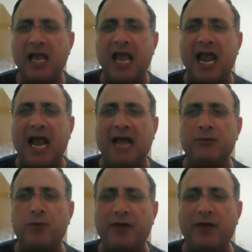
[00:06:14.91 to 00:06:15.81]
and
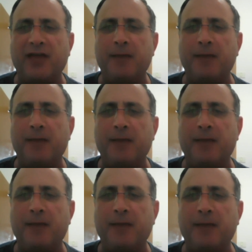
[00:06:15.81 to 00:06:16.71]
with them we used the
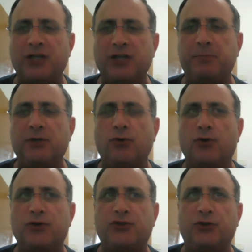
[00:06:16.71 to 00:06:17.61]
ship in order
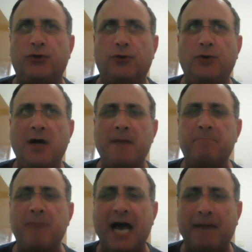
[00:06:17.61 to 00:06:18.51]
to
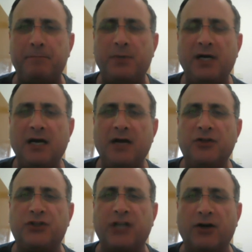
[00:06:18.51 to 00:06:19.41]
map the
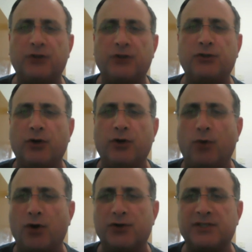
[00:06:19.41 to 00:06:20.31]
territorial
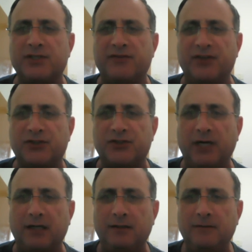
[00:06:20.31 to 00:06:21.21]
waters of Israel.
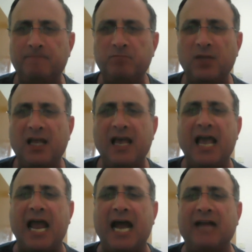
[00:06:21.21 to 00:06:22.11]

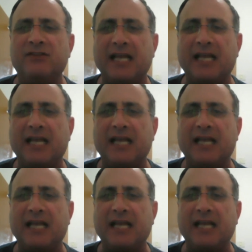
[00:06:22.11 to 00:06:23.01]
And in that
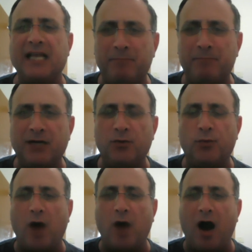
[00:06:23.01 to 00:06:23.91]
mapping,
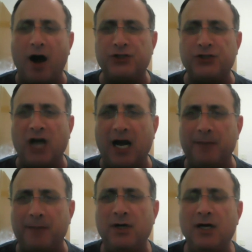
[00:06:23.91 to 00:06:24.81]
our job
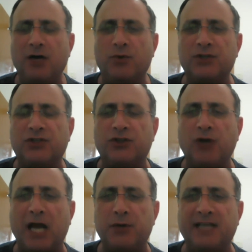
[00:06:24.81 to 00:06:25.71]
was to try to
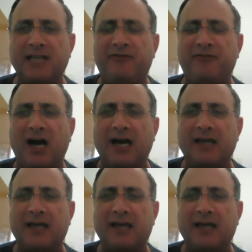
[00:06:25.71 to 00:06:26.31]
identify